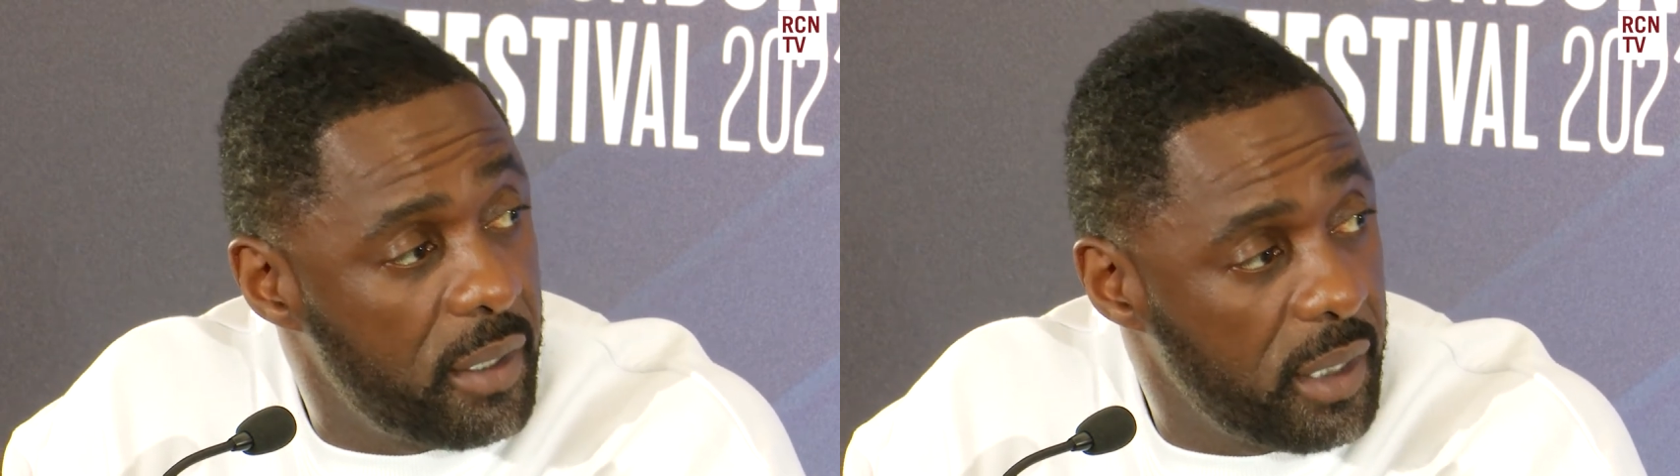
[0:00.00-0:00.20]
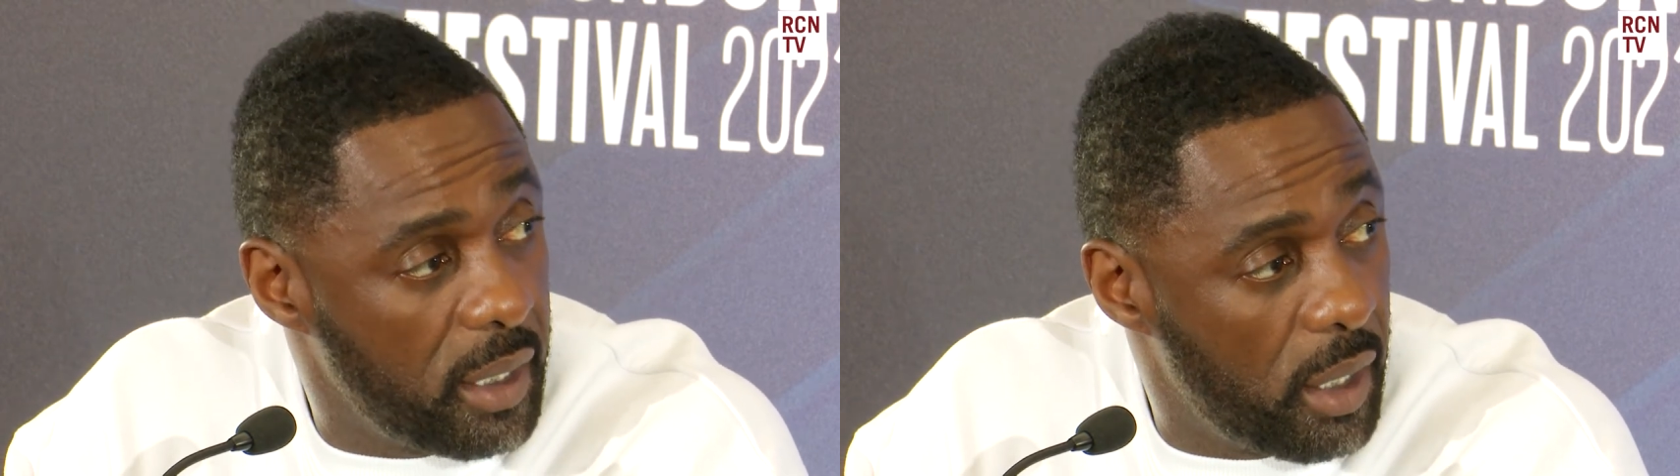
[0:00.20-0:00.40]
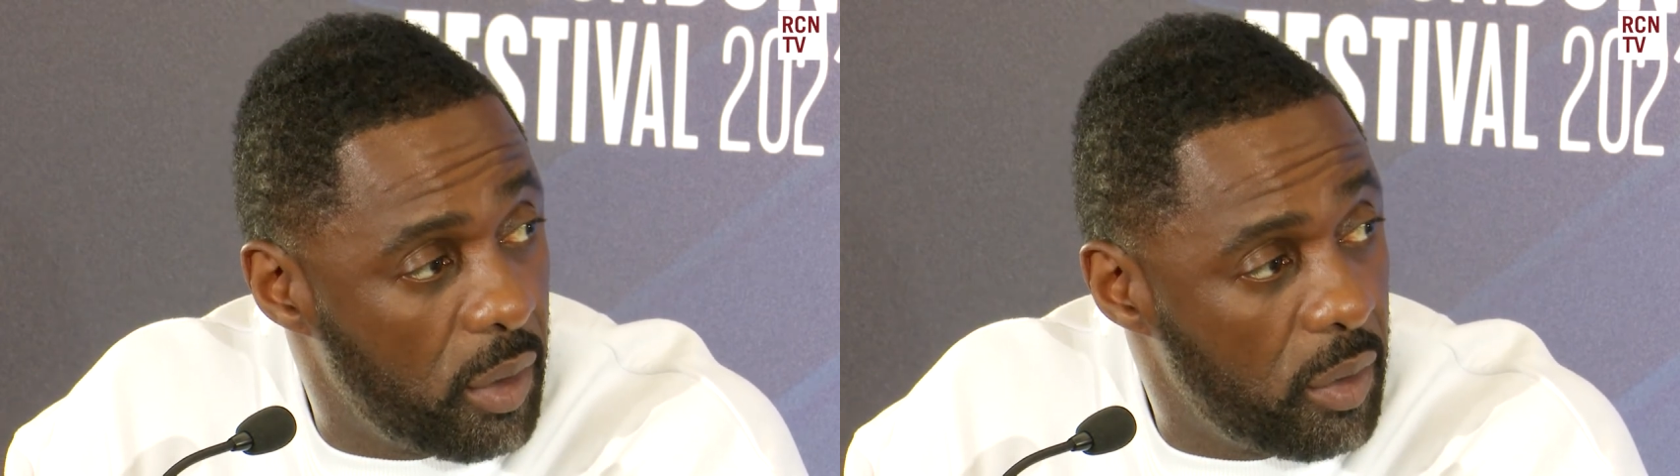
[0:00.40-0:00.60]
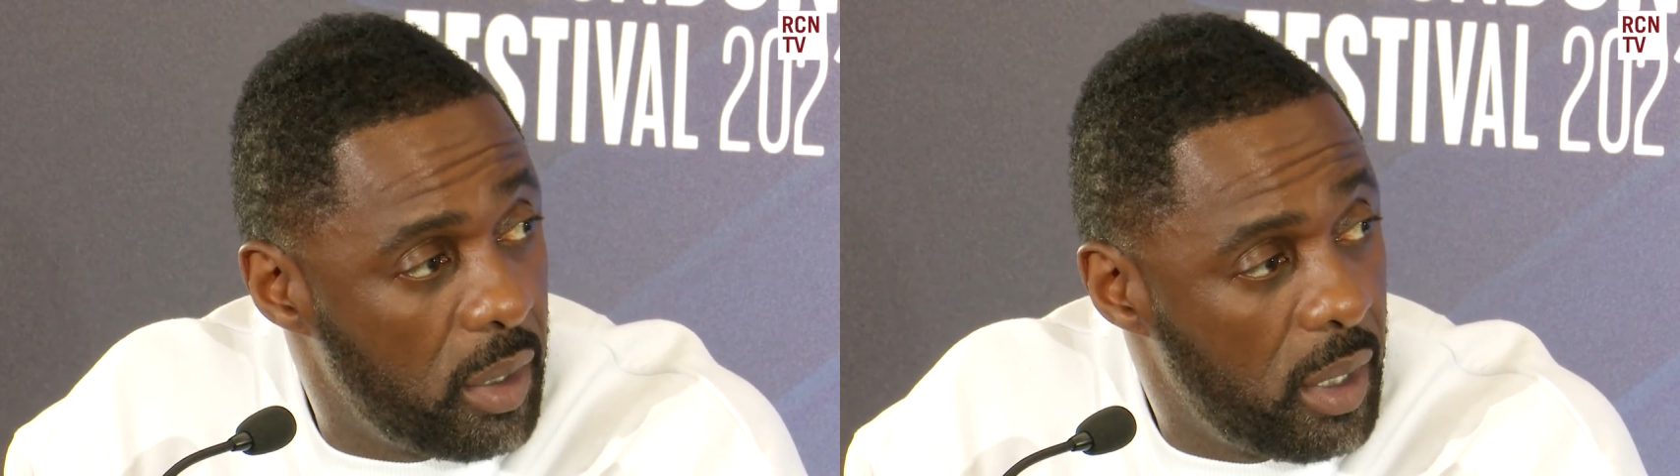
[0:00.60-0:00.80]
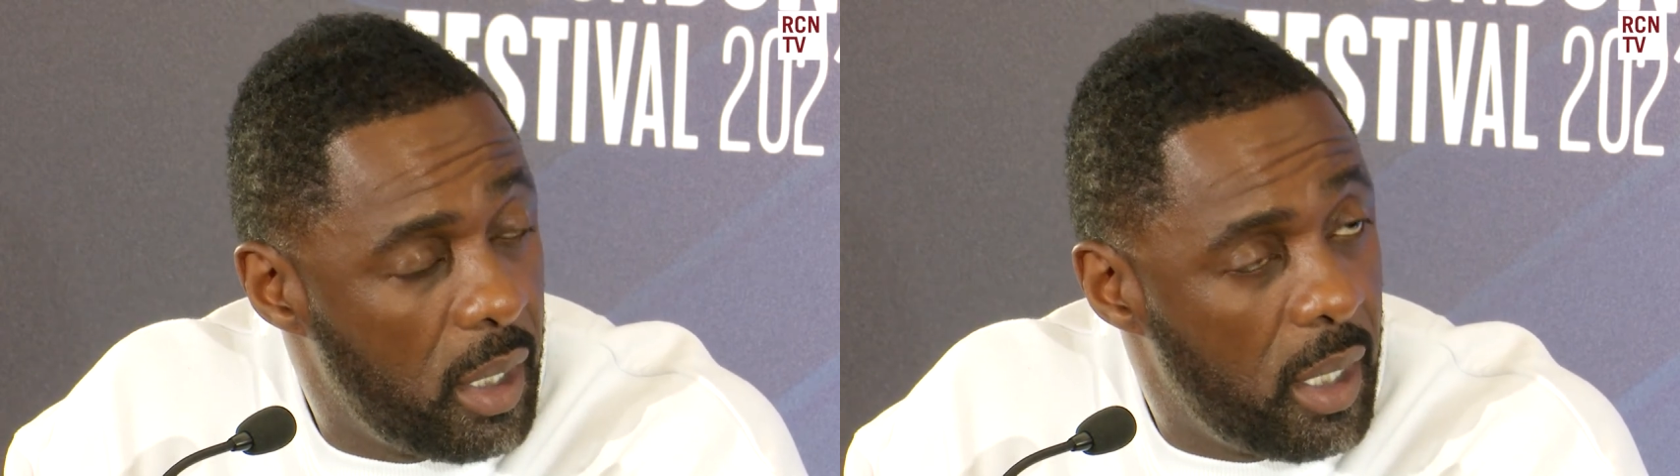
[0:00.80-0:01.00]
you know,
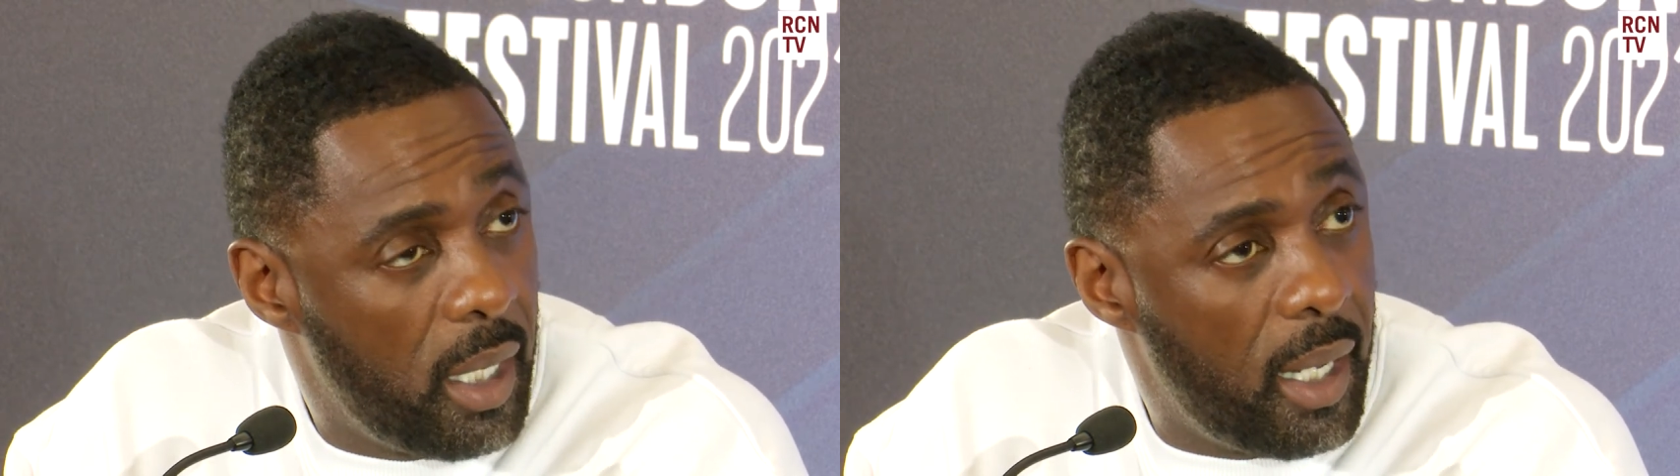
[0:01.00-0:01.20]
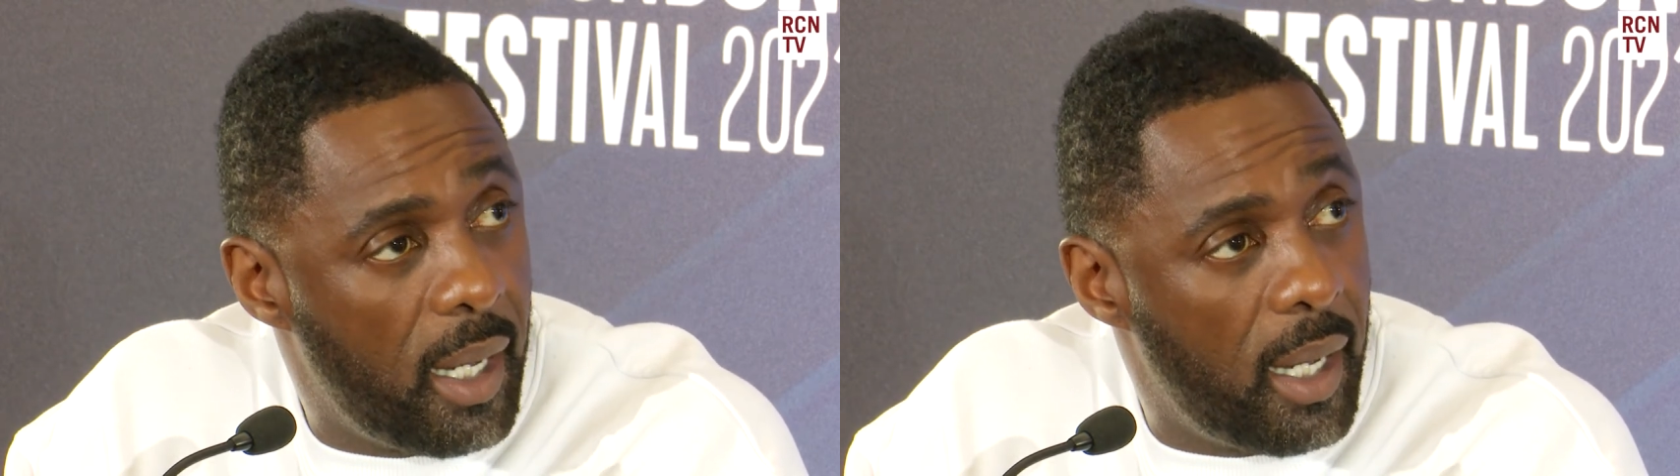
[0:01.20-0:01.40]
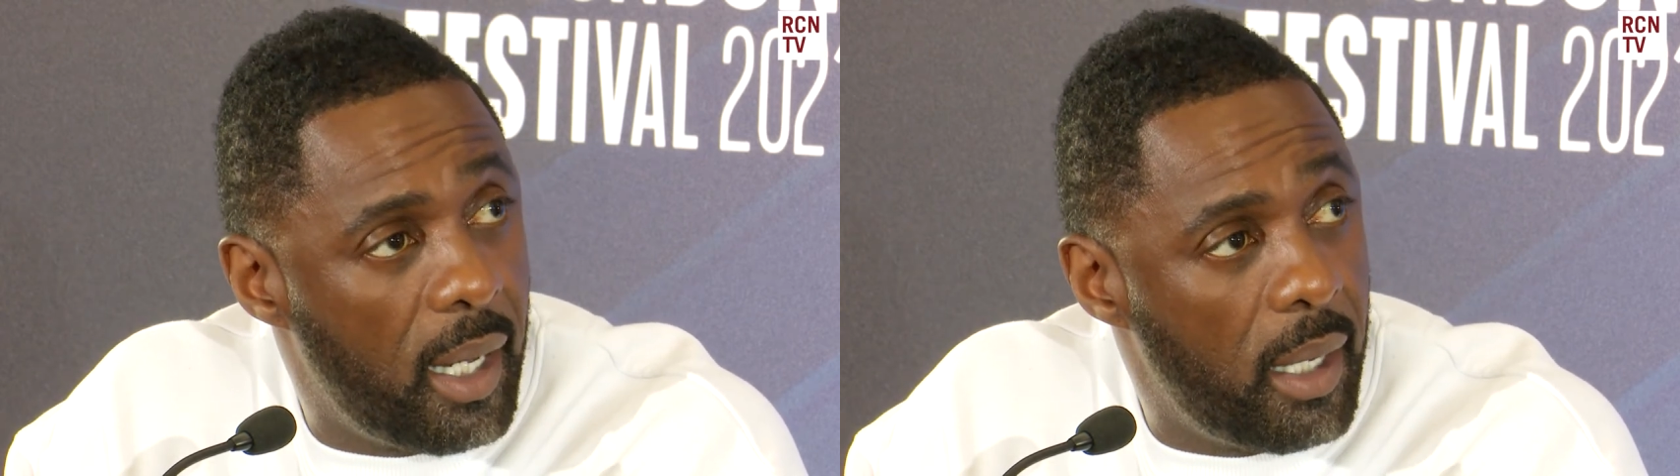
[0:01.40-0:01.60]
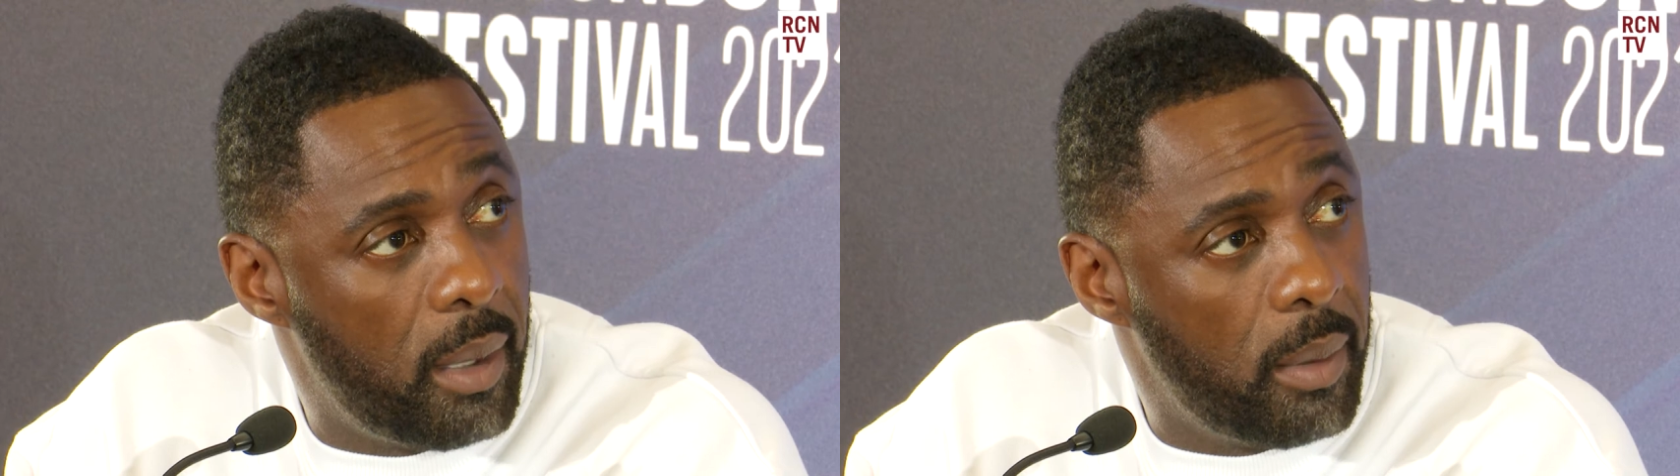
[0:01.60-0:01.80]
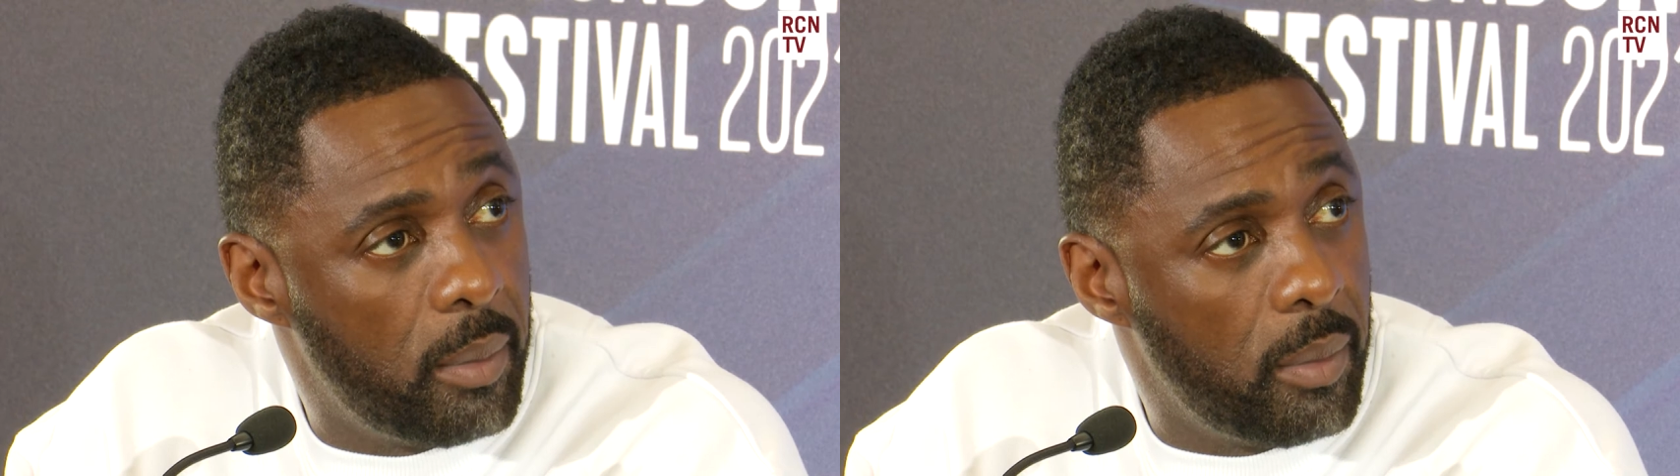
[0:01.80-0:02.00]

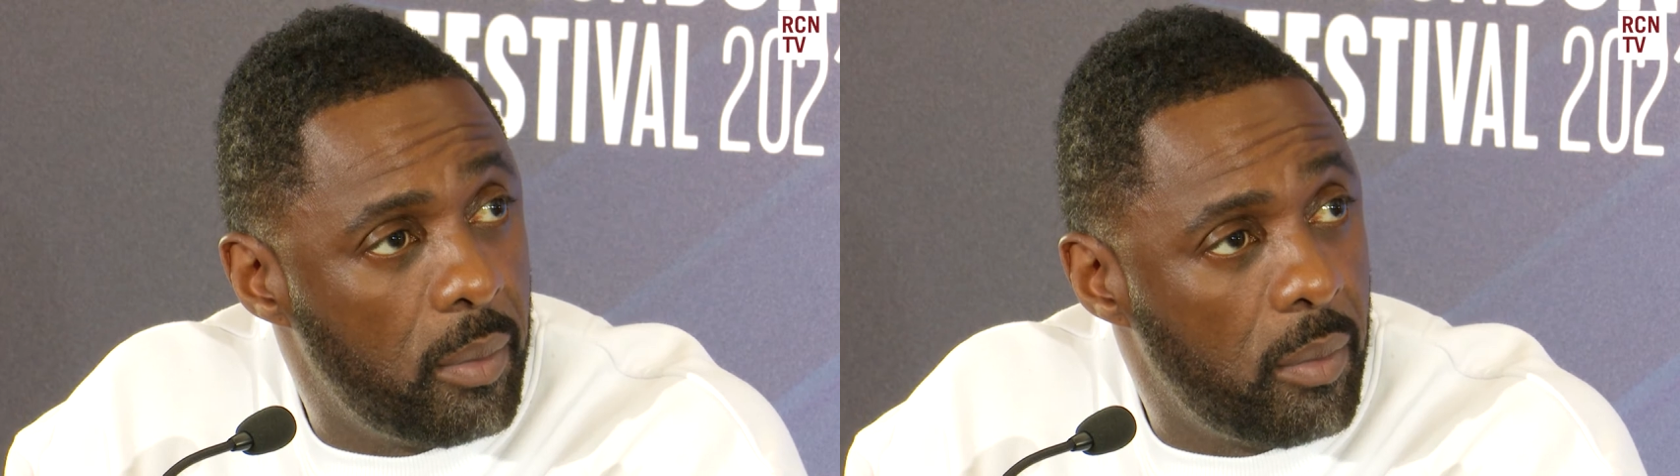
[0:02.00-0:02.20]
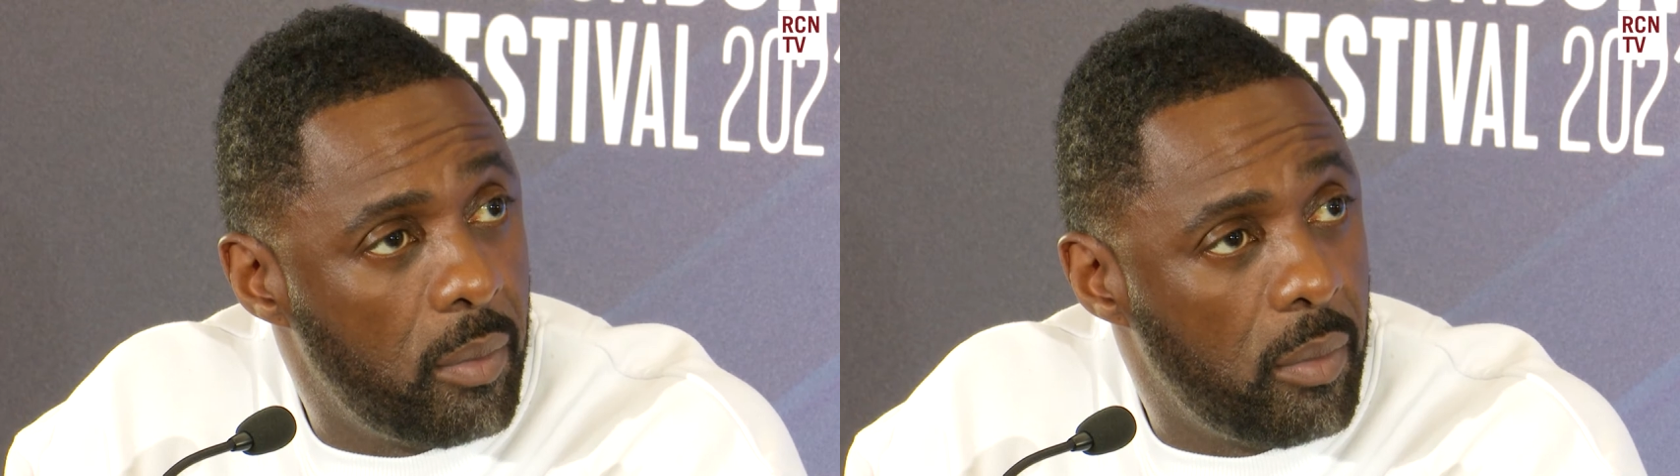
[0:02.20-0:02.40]
um,